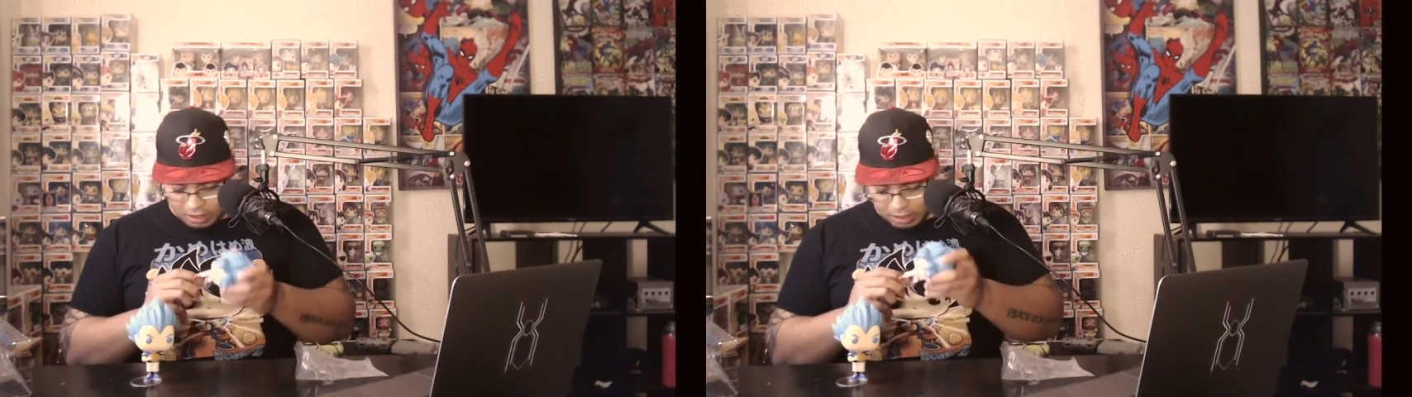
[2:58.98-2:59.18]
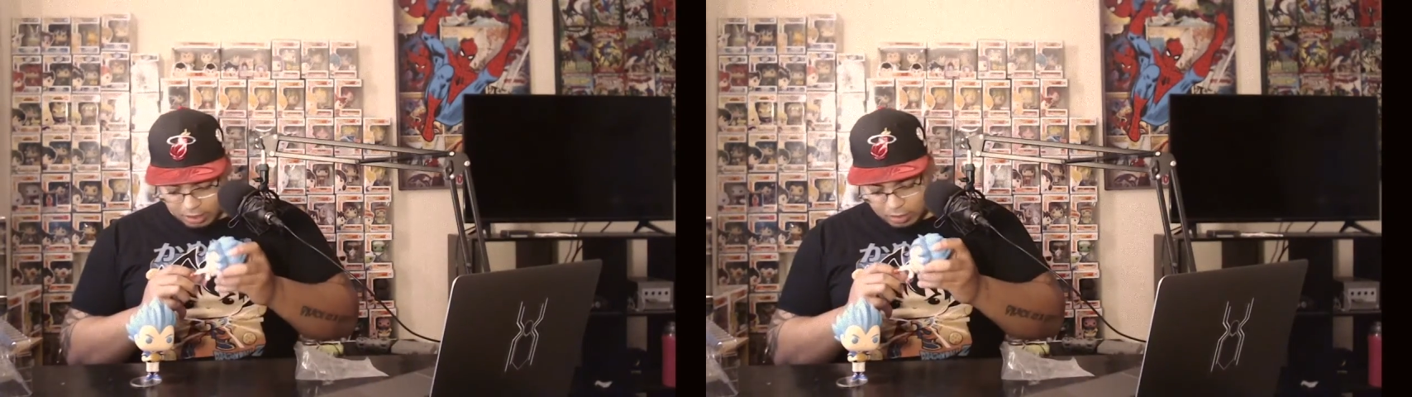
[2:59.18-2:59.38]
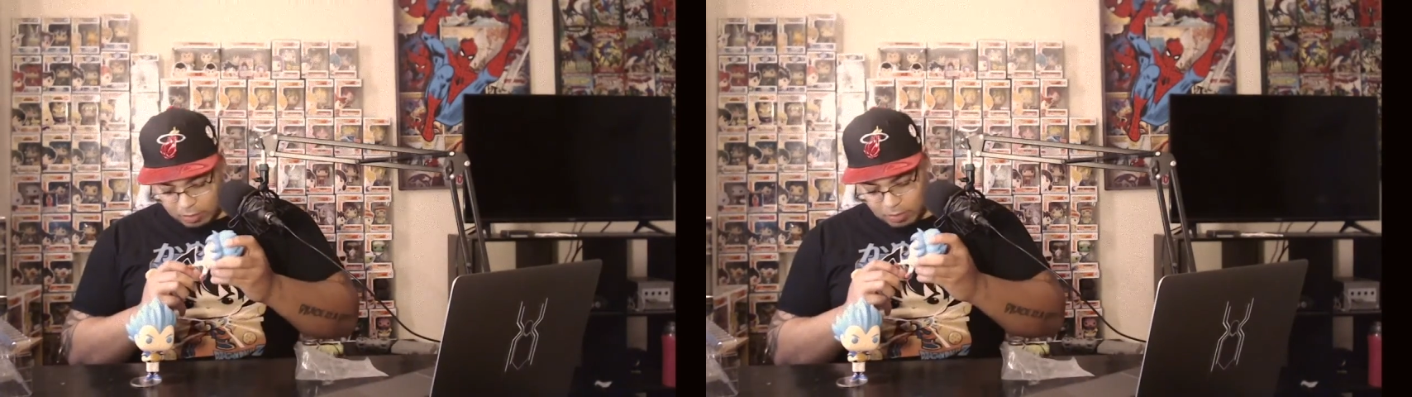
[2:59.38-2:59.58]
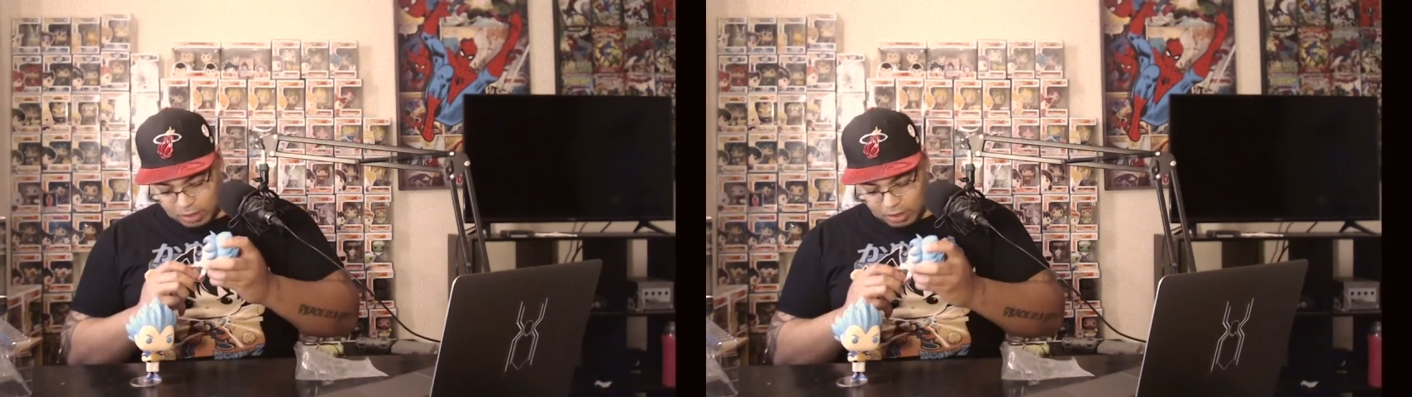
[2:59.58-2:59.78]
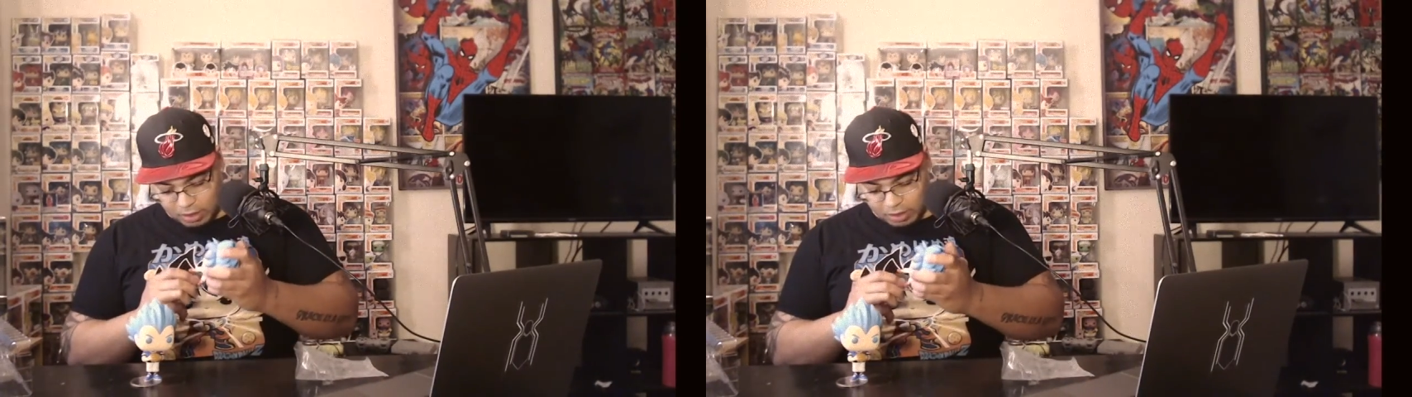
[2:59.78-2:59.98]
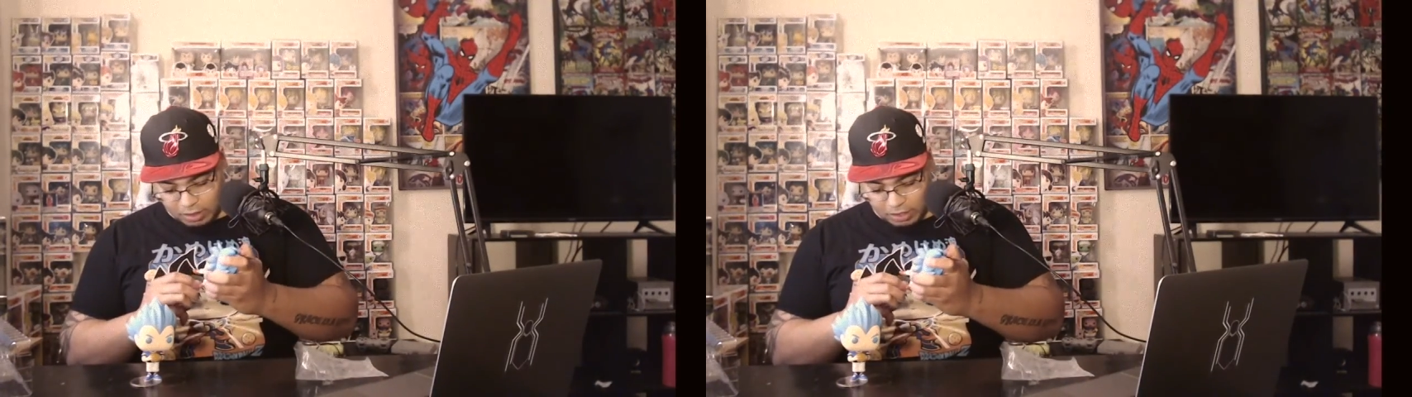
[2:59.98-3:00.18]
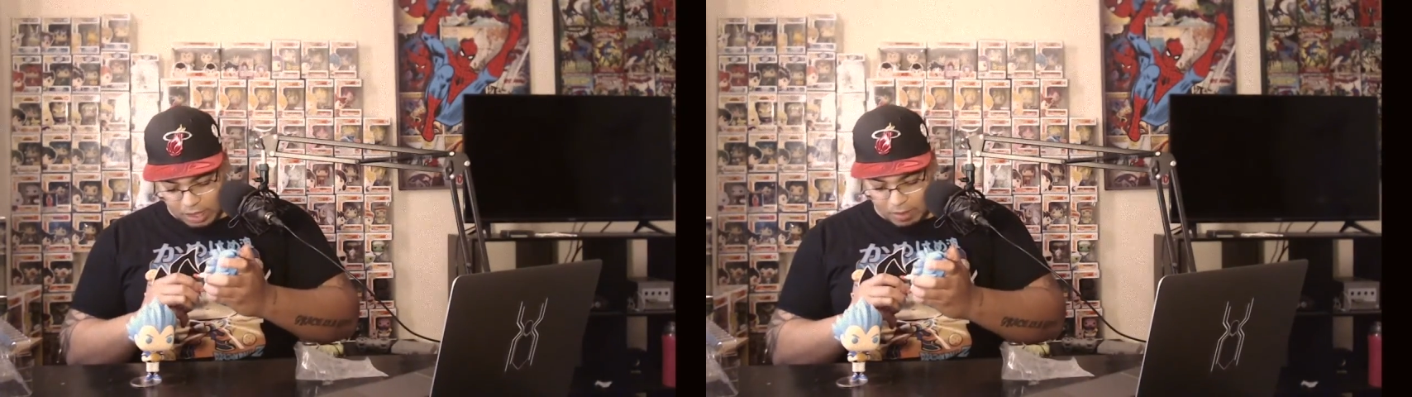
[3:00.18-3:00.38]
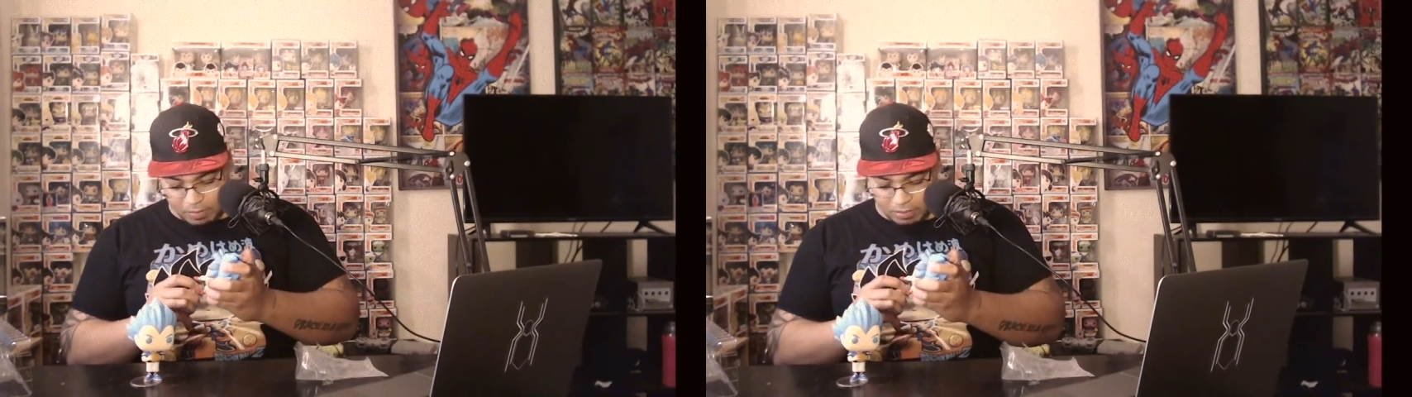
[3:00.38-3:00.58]
I assume that they're the
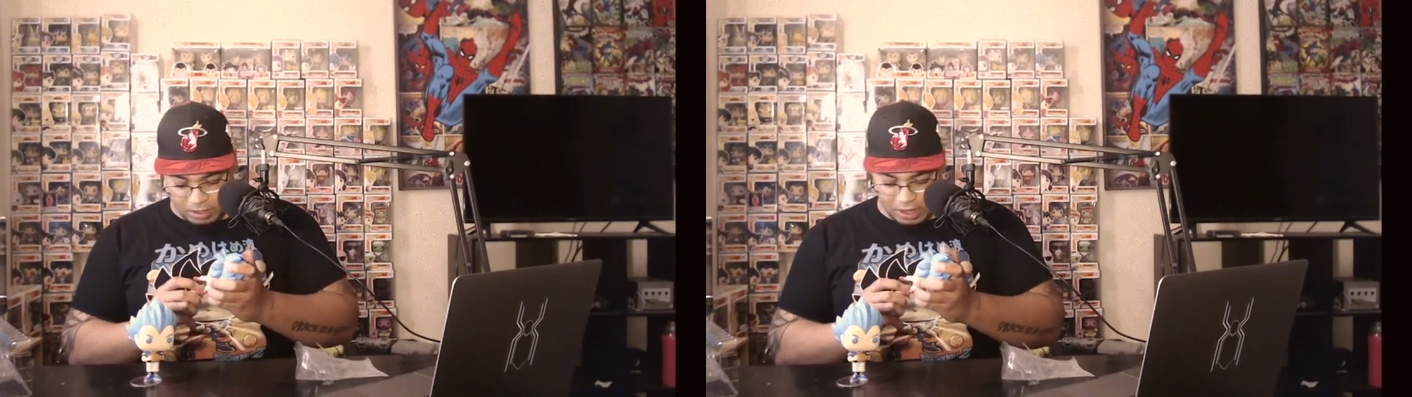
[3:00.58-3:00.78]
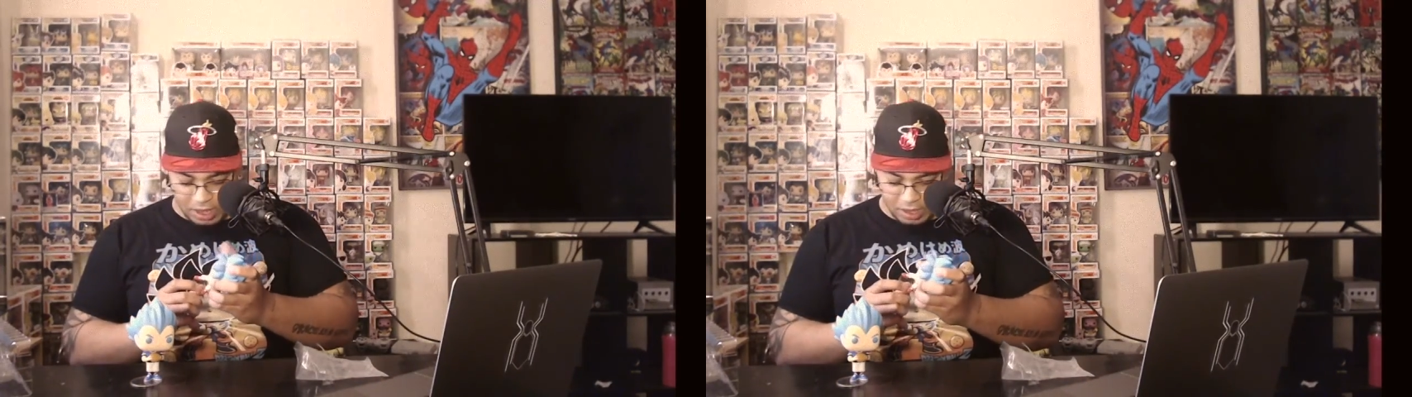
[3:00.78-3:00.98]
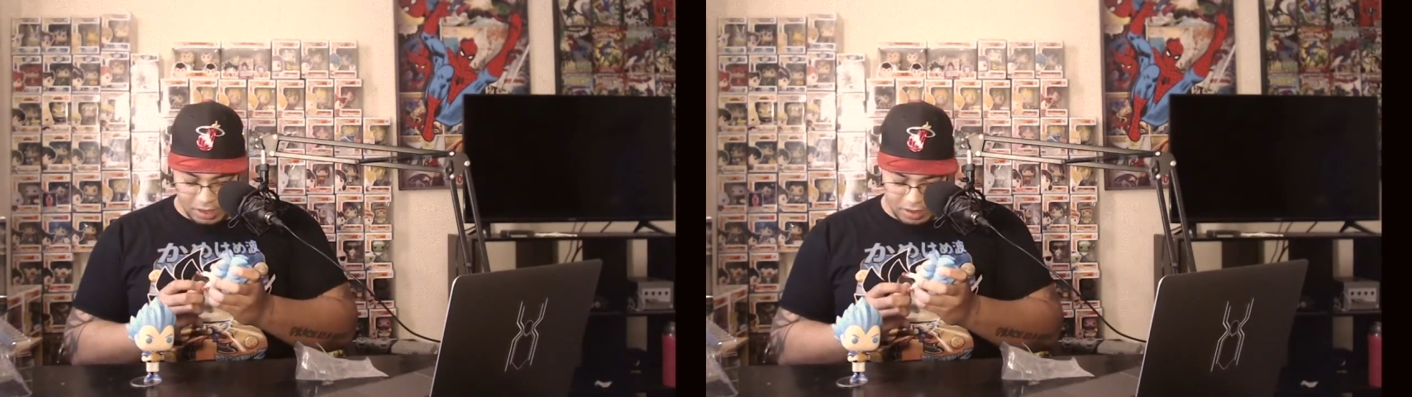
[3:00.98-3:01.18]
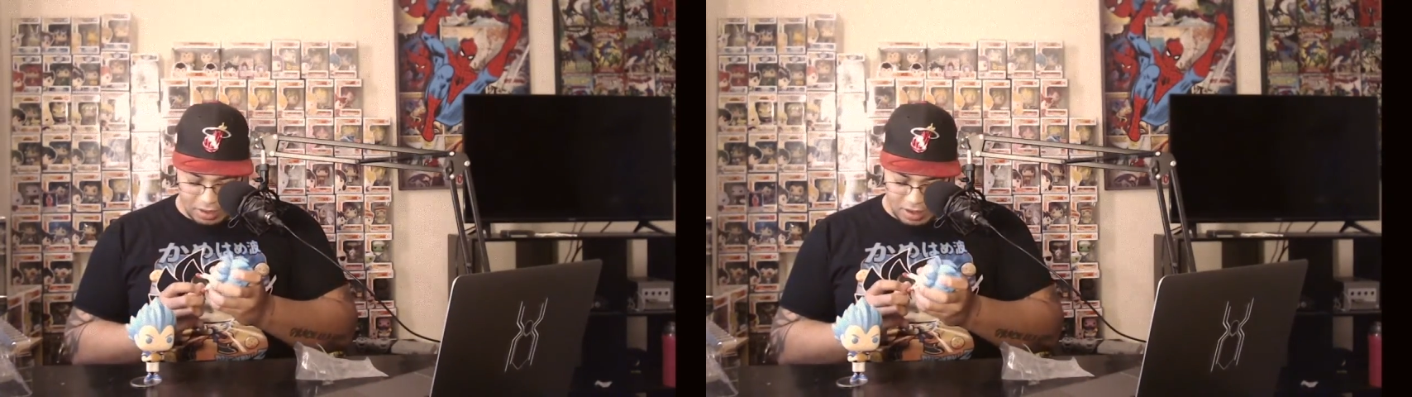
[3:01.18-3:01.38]
same stand,